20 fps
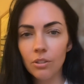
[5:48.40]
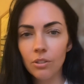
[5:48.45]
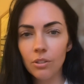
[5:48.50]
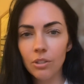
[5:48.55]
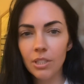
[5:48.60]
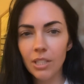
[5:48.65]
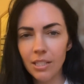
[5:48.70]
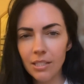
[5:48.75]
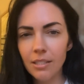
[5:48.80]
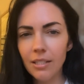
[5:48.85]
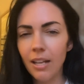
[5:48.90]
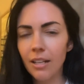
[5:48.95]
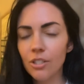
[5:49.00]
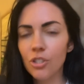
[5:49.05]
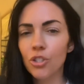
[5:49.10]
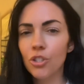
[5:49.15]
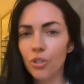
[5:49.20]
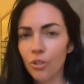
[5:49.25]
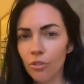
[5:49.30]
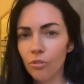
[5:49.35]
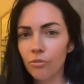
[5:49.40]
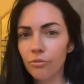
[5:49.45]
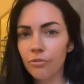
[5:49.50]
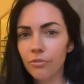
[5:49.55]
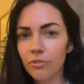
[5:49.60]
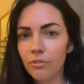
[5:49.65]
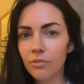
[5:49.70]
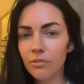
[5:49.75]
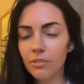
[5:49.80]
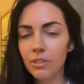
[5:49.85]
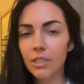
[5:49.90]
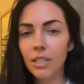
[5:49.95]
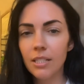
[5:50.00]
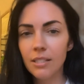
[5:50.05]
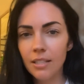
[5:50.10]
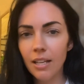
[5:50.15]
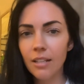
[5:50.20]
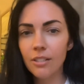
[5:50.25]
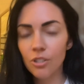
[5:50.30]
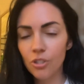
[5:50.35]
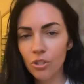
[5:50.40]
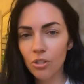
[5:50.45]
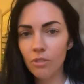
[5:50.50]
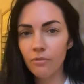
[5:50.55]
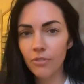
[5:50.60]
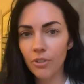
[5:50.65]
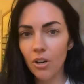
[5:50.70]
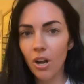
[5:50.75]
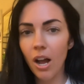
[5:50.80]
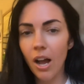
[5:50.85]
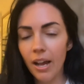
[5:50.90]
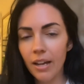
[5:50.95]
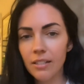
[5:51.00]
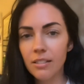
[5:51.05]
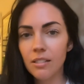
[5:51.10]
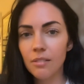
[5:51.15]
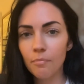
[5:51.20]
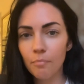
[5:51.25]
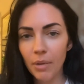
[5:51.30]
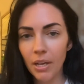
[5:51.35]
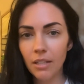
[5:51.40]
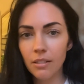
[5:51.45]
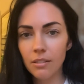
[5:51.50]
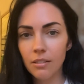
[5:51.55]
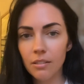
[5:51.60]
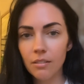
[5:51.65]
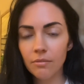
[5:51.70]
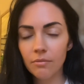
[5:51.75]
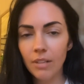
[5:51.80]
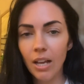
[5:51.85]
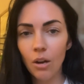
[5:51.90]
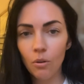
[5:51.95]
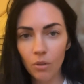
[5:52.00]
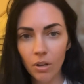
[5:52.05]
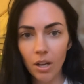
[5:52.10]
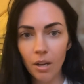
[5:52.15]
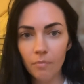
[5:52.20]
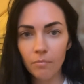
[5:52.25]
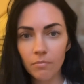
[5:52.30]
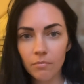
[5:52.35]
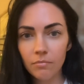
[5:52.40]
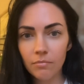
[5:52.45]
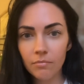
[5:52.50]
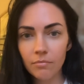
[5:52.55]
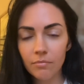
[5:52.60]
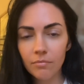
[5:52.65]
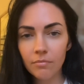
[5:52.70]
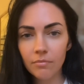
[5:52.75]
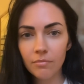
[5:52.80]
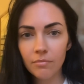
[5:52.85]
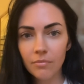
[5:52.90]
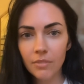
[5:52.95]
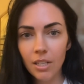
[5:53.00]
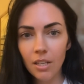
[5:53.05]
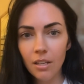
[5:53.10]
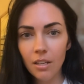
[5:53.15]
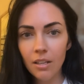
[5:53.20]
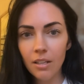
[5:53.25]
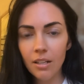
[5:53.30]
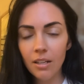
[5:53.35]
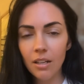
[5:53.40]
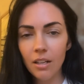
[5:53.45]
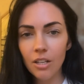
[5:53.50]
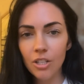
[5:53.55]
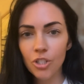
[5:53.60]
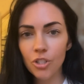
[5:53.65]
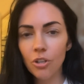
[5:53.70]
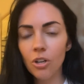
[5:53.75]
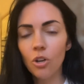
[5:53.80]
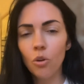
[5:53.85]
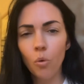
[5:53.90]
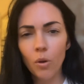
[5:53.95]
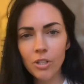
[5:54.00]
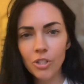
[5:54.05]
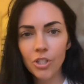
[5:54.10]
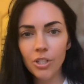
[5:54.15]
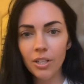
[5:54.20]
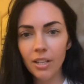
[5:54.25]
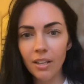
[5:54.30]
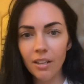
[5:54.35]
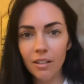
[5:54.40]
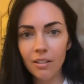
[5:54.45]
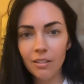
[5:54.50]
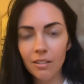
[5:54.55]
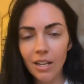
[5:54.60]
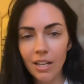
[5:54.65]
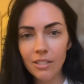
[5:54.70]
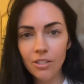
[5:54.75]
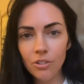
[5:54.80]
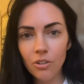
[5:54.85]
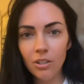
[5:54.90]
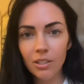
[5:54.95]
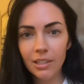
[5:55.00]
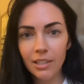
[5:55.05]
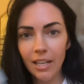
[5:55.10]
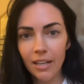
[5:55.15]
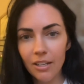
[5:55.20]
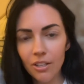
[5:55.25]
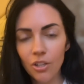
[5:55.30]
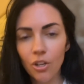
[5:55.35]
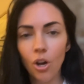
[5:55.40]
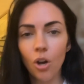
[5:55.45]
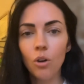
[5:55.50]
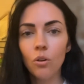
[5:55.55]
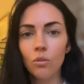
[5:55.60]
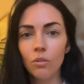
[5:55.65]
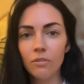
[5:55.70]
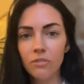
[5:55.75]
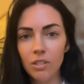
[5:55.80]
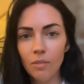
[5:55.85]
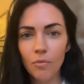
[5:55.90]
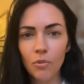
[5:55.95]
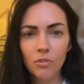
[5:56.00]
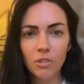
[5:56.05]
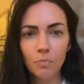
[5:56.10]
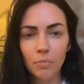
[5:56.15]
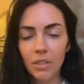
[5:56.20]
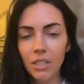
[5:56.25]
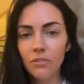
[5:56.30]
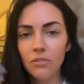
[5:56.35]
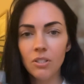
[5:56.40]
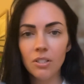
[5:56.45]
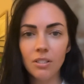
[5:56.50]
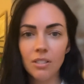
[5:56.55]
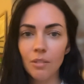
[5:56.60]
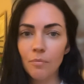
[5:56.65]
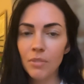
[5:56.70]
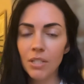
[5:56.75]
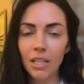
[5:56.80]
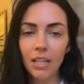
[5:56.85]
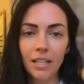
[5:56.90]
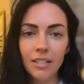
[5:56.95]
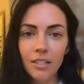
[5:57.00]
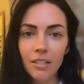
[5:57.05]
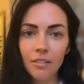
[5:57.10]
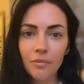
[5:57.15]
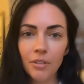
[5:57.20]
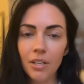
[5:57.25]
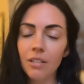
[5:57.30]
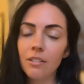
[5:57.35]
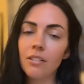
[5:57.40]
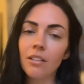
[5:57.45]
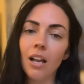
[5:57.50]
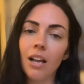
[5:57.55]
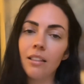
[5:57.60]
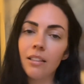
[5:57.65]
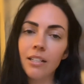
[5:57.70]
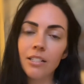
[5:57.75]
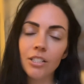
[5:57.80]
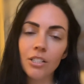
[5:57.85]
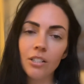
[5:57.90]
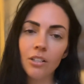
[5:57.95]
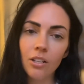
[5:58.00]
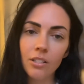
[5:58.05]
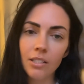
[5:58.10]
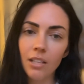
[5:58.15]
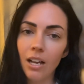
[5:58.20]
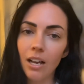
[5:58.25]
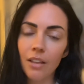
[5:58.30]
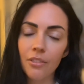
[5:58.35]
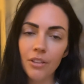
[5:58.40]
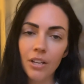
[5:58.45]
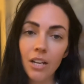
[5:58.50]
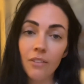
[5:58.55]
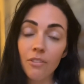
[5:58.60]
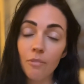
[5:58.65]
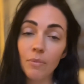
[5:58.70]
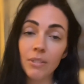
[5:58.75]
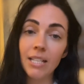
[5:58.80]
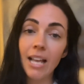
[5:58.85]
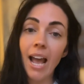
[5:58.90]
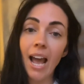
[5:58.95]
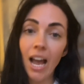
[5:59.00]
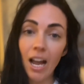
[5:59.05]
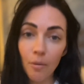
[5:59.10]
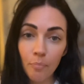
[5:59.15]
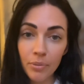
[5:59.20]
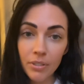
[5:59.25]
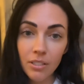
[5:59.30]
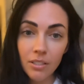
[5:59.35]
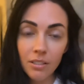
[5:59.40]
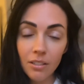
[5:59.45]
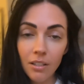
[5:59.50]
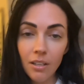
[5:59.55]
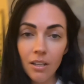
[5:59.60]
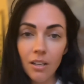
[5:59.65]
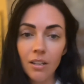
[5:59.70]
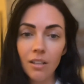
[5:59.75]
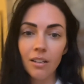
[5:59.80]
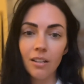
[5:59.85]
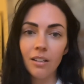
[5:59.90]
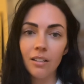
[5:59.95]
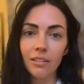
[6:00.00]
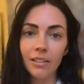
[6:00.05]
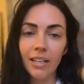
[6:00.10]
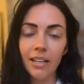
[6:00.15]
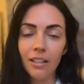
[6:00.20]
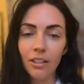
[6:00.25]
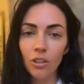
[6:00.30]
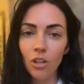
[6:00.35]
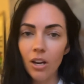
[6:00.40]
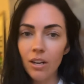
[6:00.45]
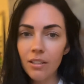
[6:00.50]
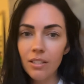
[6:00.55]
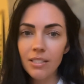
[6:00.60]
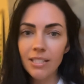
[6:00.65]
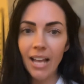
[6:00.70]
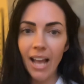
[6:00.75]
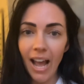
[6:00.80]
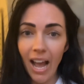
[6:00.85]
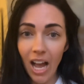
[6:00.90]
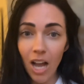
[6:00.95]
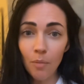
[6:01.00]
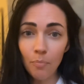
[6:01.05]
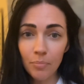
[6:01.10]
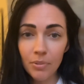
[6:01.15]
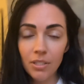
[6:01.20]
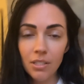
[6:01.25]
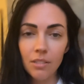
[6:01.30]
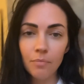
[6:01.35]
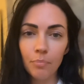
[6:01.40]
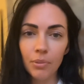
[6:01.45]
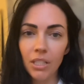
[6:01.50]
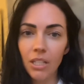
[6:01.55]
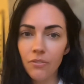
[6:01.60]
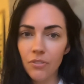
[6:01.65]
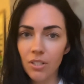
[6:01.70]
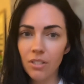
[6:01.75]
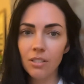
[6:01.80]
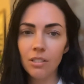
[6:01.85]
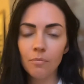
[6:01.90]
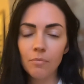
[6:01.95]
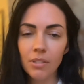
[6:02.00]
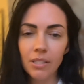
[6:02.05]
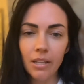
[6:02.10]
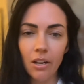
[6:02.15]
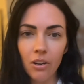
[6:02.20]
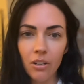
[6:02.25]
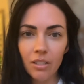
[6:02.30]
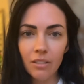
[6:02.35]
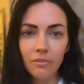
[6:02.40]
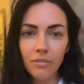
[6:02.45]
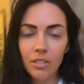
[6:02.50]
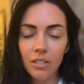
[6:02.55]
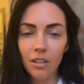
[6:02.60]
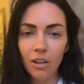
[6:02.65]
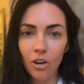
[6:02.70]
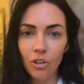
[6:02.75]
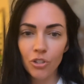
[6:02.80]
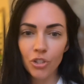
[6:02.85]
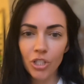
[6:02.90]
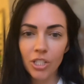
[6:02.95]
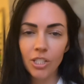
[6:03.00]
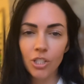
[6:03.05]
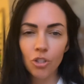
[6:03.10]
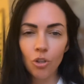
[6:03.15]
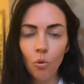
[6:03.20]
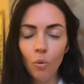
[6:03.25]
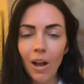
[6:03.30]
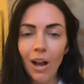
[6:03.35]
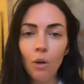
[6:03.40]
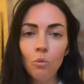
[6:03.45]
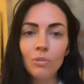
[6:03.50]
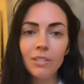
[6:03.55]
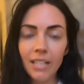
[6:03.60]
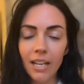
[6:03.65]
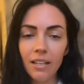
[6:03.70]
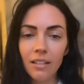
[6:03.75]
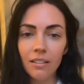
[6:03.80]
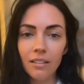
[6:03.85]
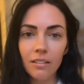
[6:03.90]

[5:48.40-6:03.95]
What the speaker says: does that serve your highest and best outcome? Start questioning it and start letting go of some of those belief systems. I like to think of them as apps. Like, a lot of these apps, belief systems, narratives are just so outdated.